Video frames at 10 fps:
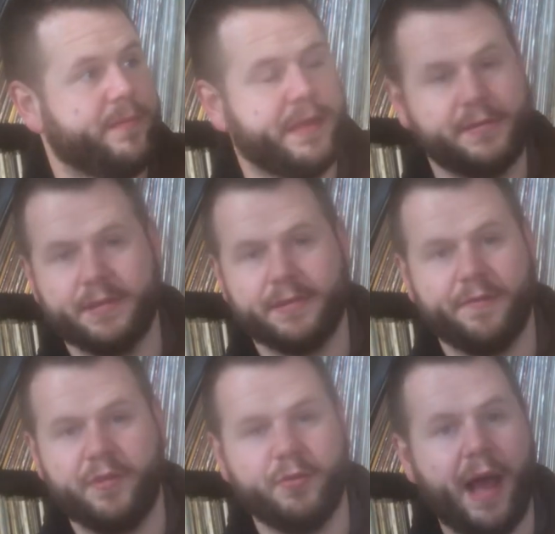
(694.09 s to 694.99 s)
This was a
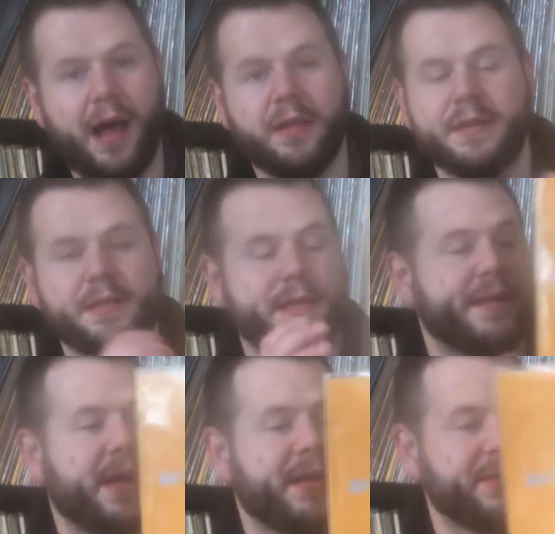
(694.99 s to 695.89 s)
few dollars,
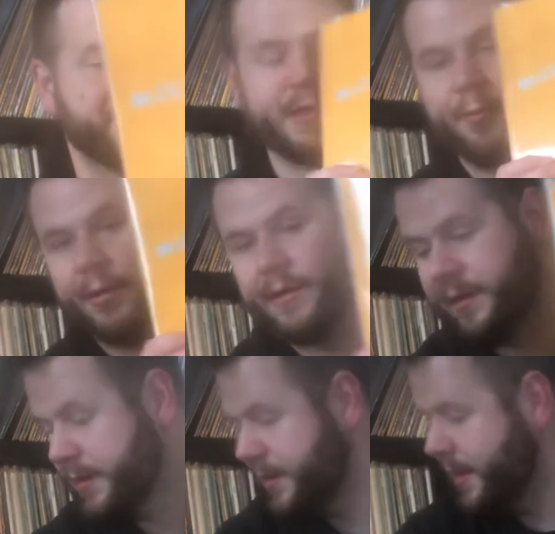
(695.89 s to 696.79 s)
and totally worth it.